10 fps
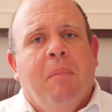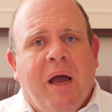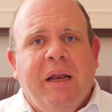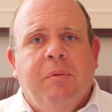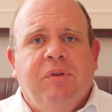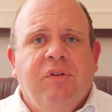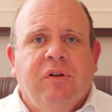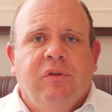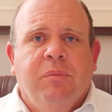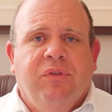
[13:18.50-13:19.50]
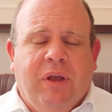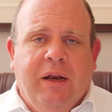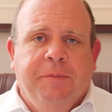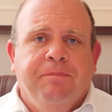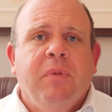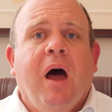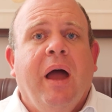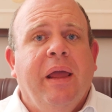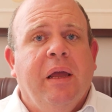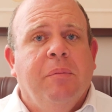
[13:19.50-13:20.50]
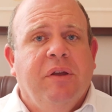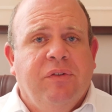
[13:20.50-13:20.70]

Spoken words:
My name is Tilda Moschetti. I am